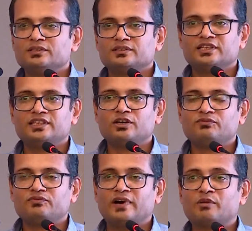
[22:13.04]
Then they have
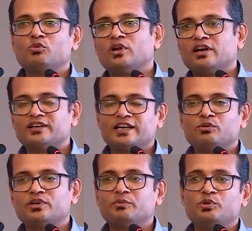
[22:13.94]
far more harder time
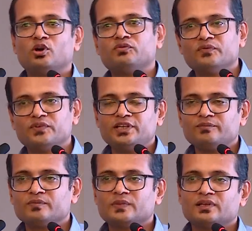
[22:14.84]
to get beyond 50.
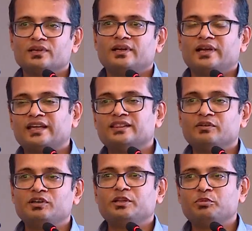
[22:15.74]
And they
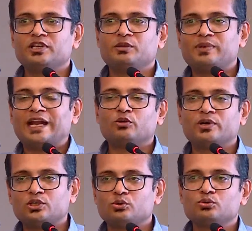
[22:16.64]
will typically plateau
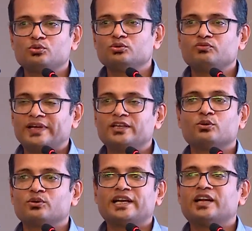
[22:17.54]
at 2 to 5
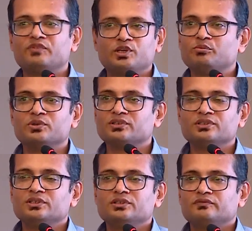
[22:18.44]
crore kind of a number.
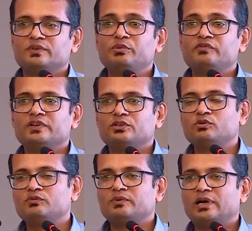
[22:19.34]
You
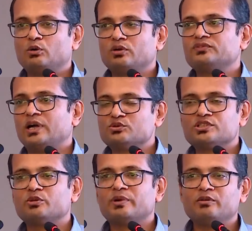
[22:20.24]
will out of
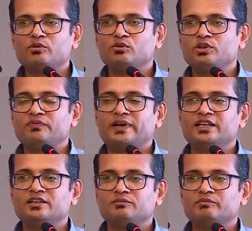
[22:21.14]
thousands of brands, you will only
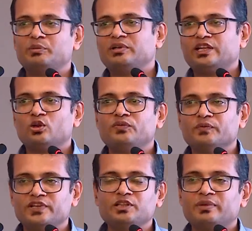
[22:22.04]
find maybe 10 or
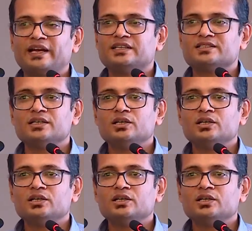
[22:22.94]
15 brands